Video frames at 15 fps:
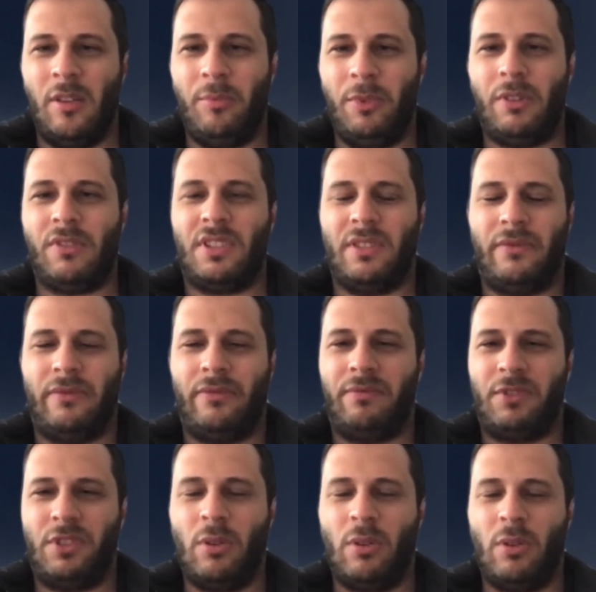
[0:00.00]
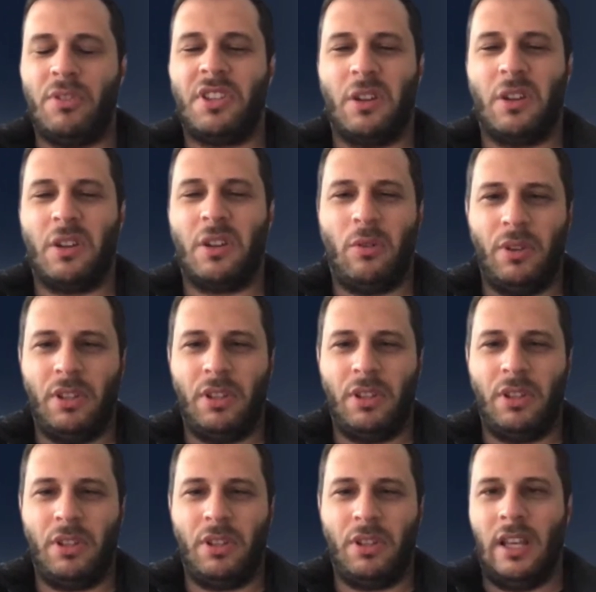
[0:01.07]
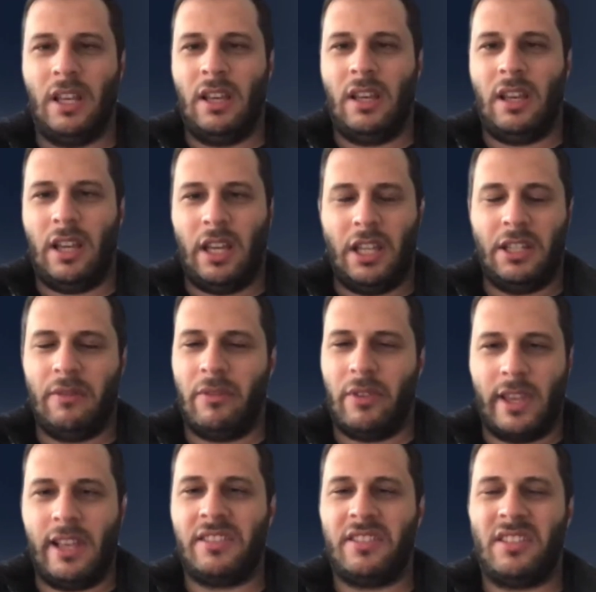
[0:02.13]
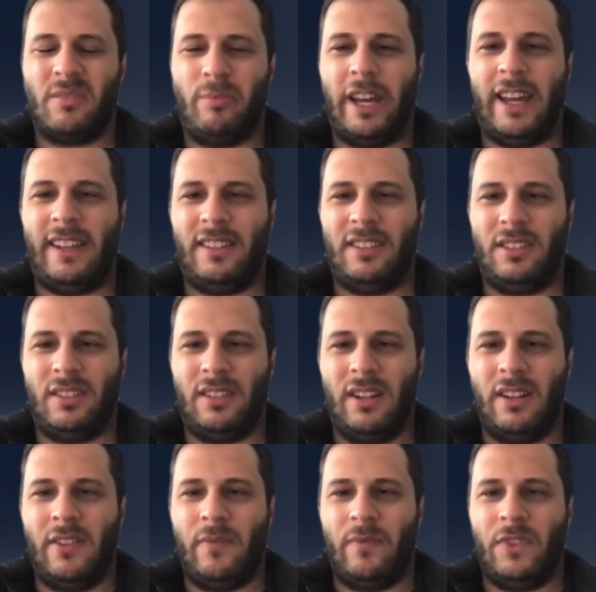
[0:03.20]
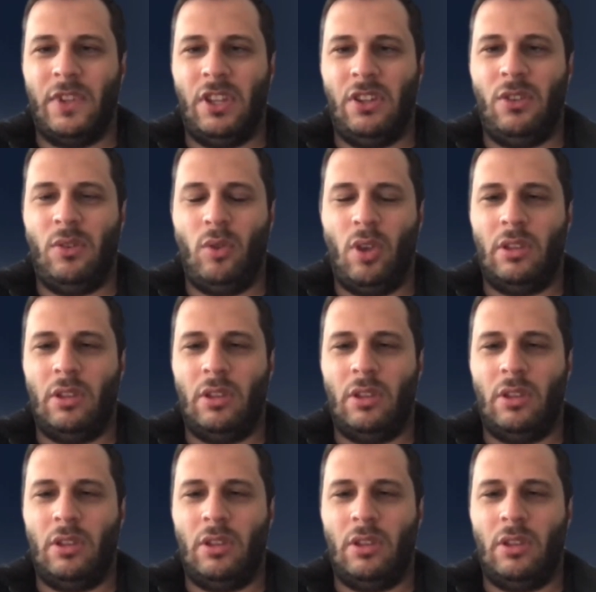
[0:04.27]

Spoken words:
because if stocks are going down and everything else is bad, you can